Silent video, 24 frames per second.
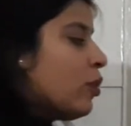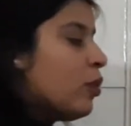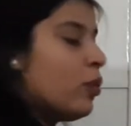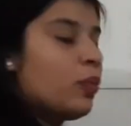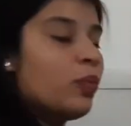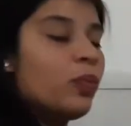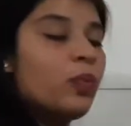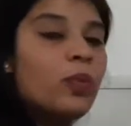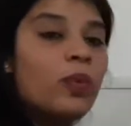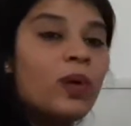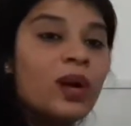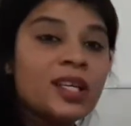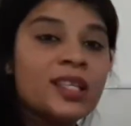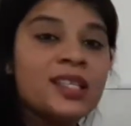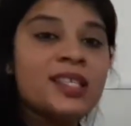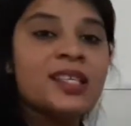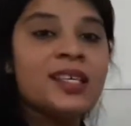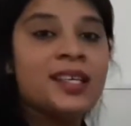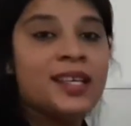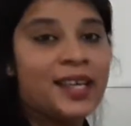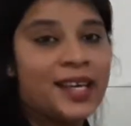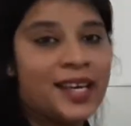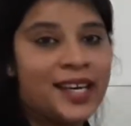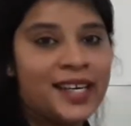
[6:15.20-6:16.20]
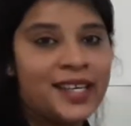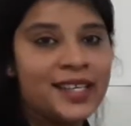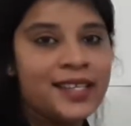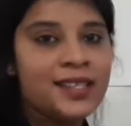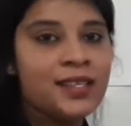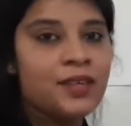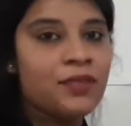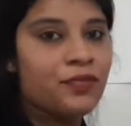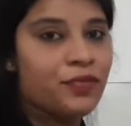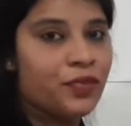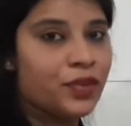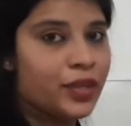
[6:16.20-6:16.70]
What
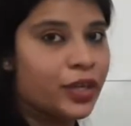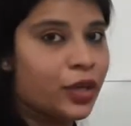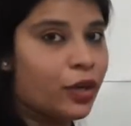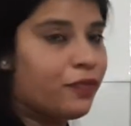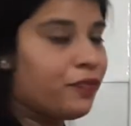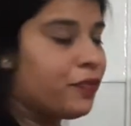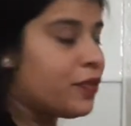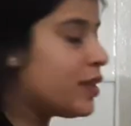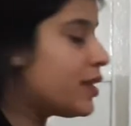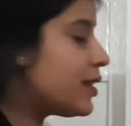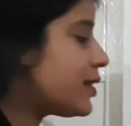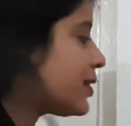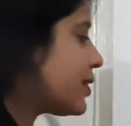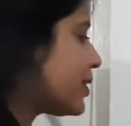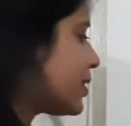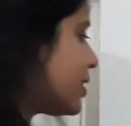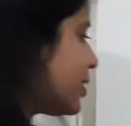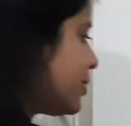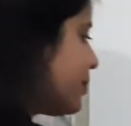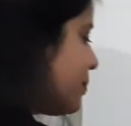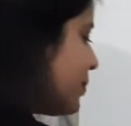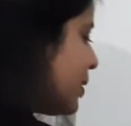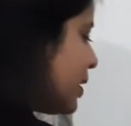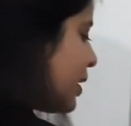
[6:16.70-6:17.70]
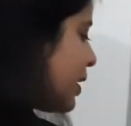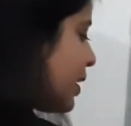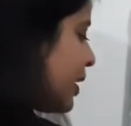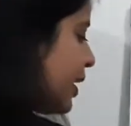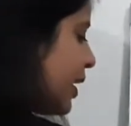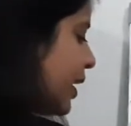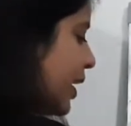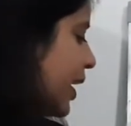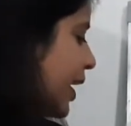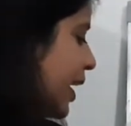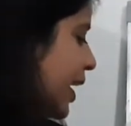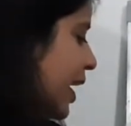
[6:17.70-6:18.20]
is for your first term?
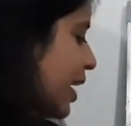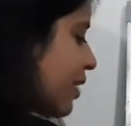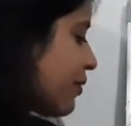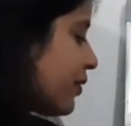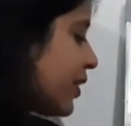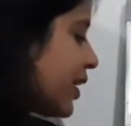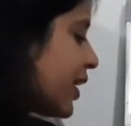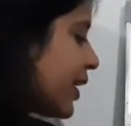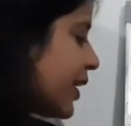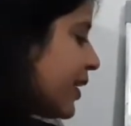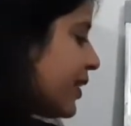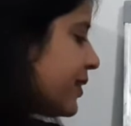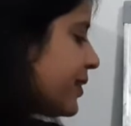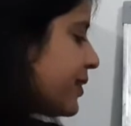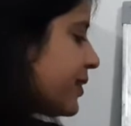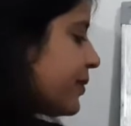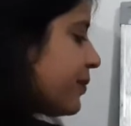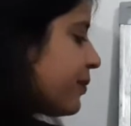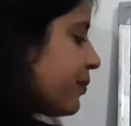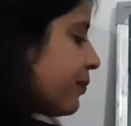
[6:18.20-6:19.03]
A1 is